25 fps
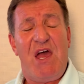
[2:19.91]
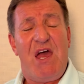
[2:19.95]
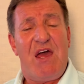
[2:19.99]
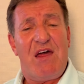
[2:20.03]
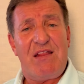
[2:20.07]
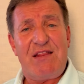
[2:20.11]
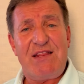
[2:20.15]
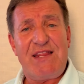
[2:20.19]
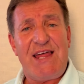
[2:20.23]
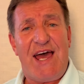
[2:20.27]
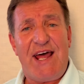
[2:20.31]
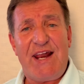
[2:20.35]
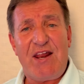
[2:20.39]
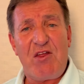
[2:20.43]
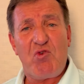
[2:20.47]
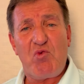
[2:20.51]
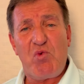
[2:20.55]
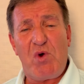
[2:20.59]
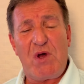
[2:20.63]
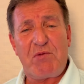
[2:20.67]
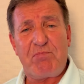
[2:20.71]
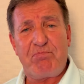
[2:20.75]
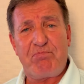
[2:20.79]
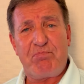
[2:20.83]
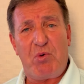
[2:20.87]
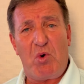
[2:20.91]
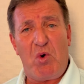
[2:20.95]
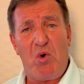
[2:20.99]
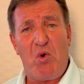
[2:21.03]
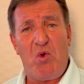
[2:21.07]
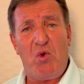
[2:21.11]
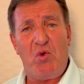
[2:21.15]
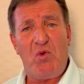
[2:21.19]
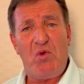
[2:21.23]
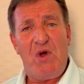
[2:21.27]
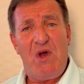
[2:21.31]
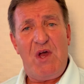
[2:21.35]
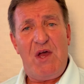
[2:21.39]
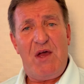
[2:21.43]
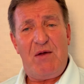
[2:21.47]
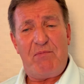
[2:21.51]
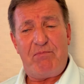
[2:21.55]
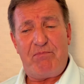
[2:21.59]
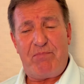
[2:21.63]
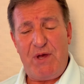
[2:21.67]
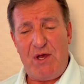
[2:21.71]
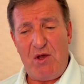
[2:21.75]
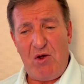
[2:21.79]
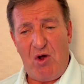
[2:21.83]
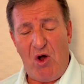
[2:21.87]
And that is what Paul
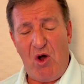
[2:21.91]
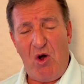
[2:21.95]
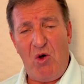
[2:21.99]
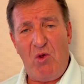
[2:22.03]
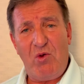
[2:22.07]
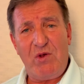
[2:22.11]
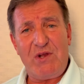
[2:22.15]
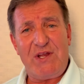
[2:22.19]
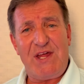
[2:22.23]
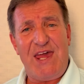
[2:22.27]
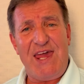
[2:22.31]
beheld.